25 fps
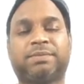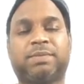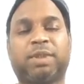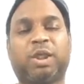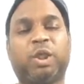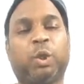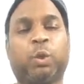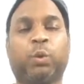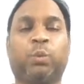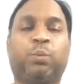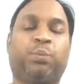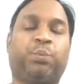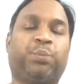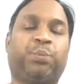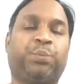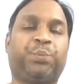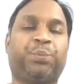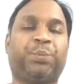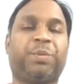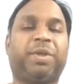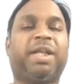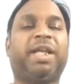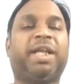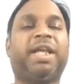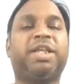No,
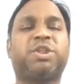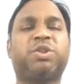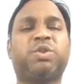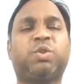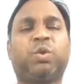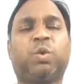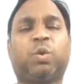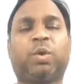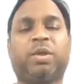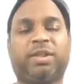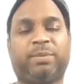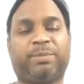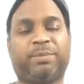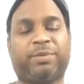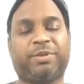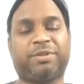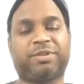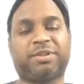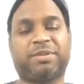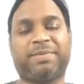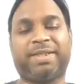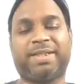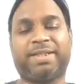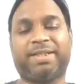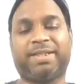there is no other
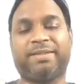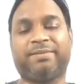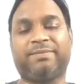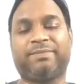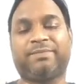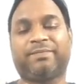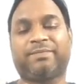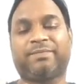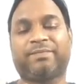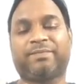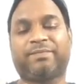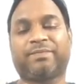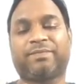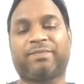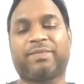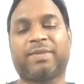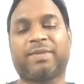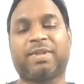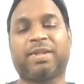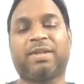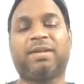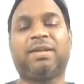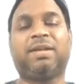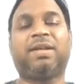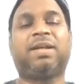possibility.
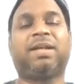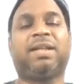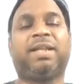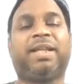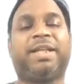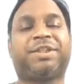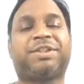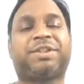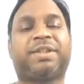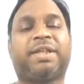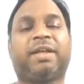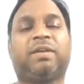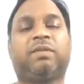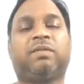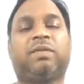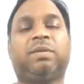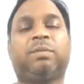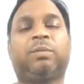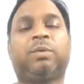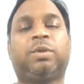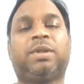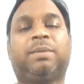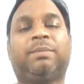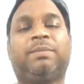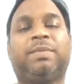Let's take one
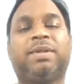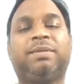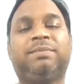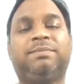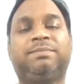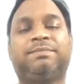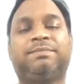more number.